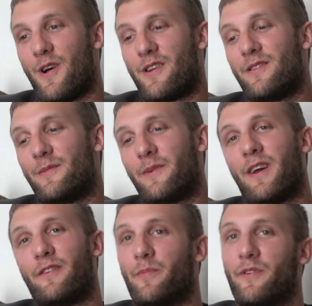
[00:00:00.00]
lot of them
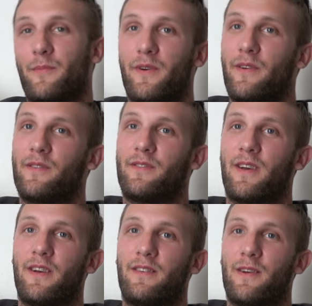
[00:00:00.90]
guys put them on their
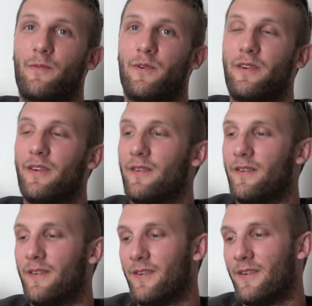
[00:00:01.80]
sides. That one,
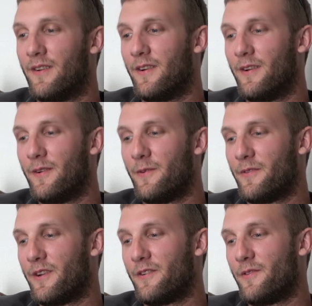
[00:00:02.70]

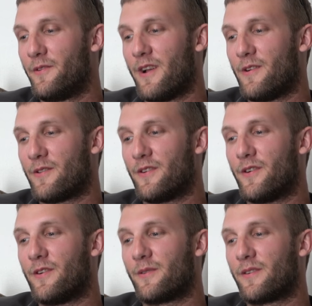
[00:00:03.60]
what was that dude? The
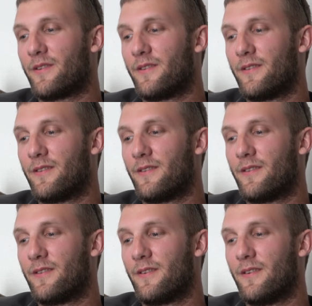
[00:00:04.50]
alcoholic.
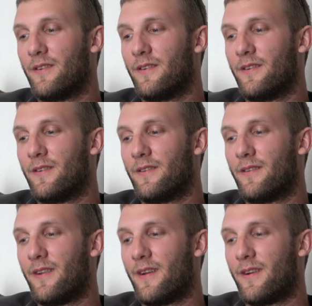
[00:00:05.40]
Rick.
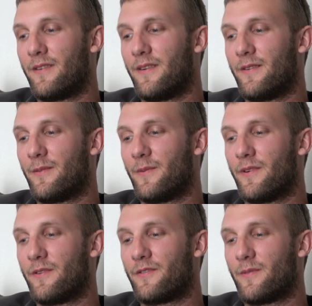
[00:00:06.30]
No, the other
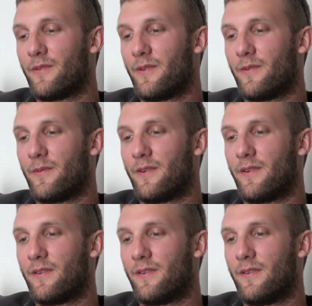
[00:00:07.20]
one, the short little
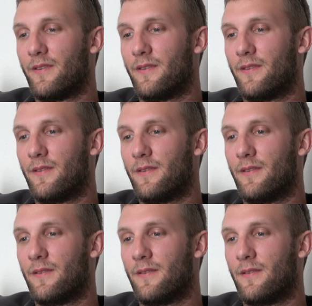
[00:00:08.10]
one.
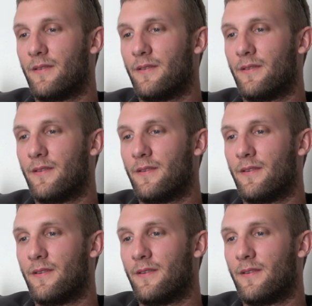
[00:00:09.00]
Short, short,
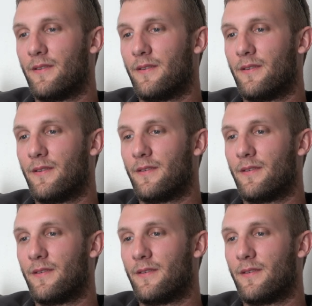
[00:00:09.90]
short, short.